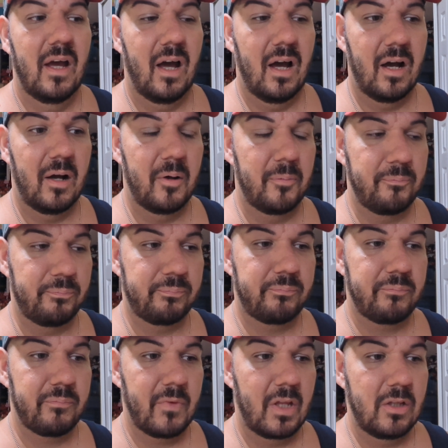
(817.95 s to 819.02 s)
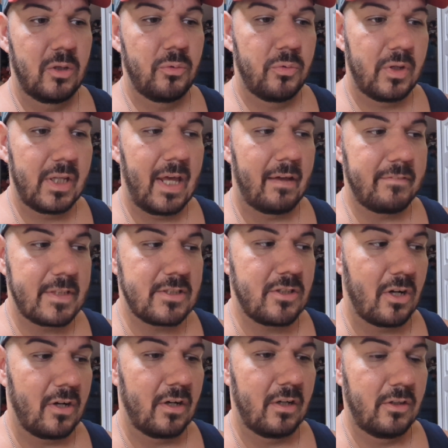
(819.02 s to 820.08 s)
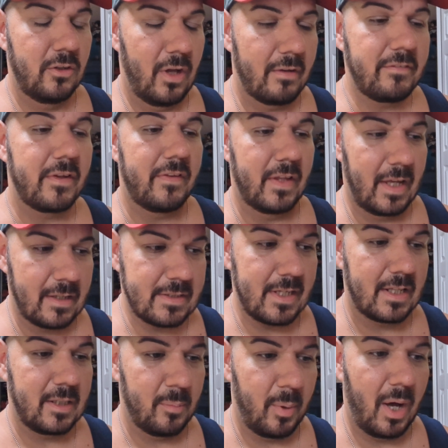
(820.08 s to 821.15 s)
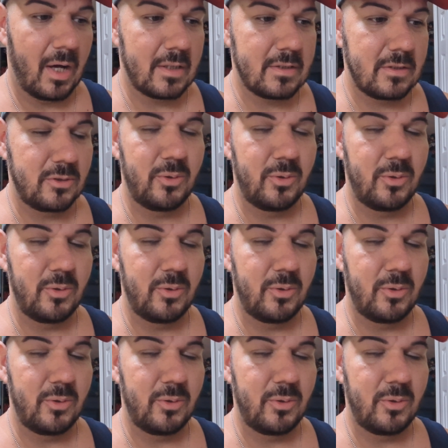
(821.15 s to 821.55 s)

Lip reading: Um, you really have to you have to think outside the box.